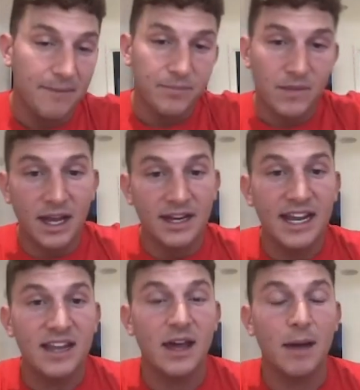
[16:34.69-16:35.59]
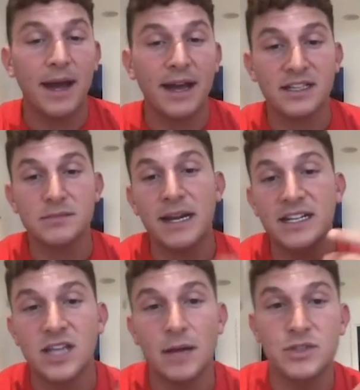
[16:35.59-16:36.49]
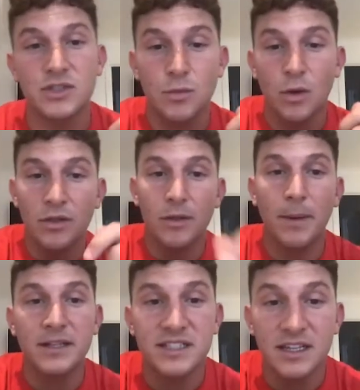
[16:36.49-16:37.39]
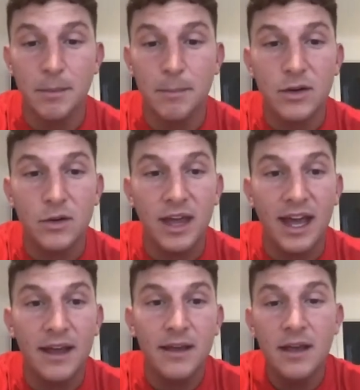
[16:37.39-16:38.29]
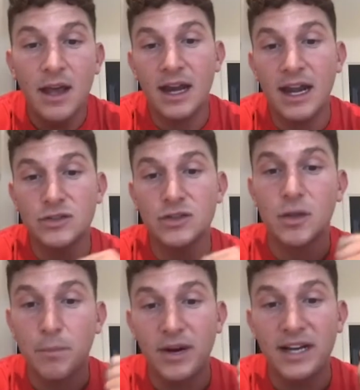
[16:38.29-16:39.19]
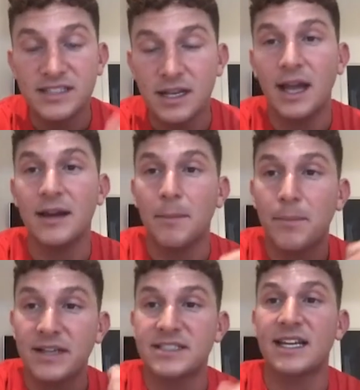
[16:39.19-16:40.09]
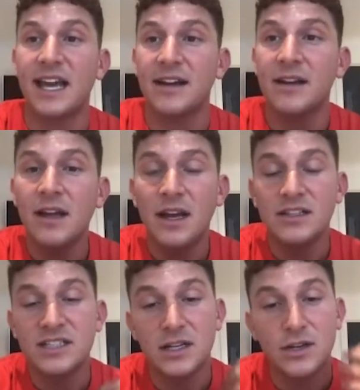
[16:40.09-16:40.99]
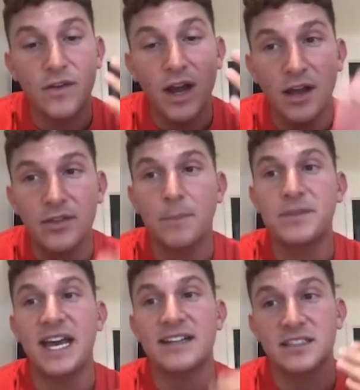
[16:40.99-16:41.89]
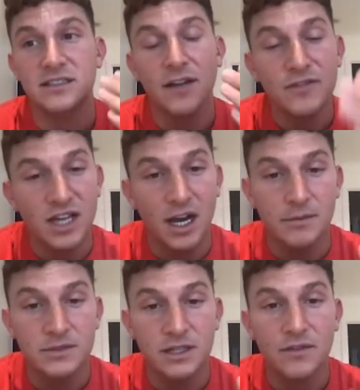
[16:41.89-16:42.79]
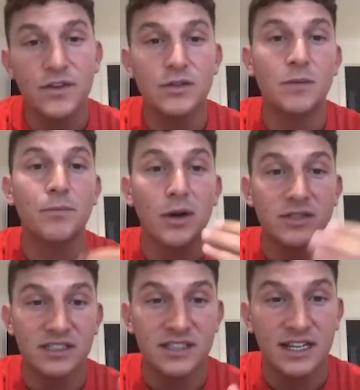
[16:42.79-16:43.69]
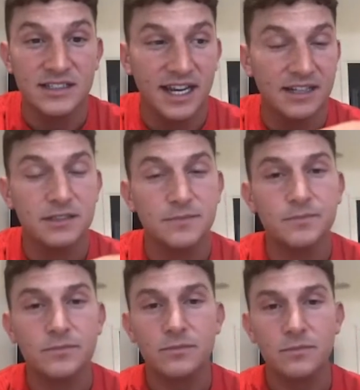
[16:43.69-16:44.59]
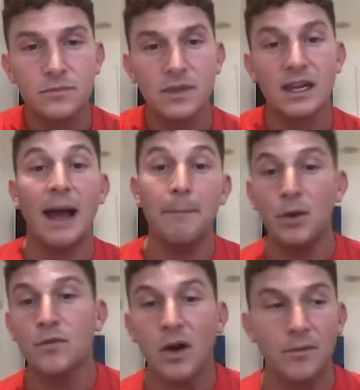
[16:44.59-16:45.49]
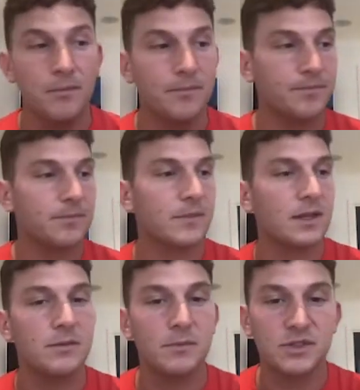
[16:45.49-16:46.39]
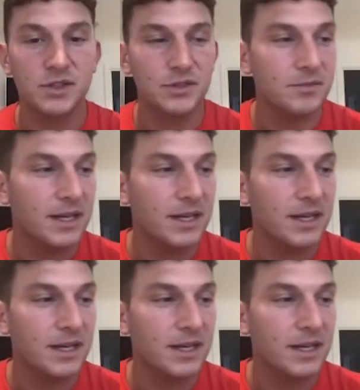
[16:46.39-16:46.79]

and hear that back as many times as you want. The button in the middle there allows you to press it and then press again until you've heard the text enough times for you to process that text and move on. Excuse me.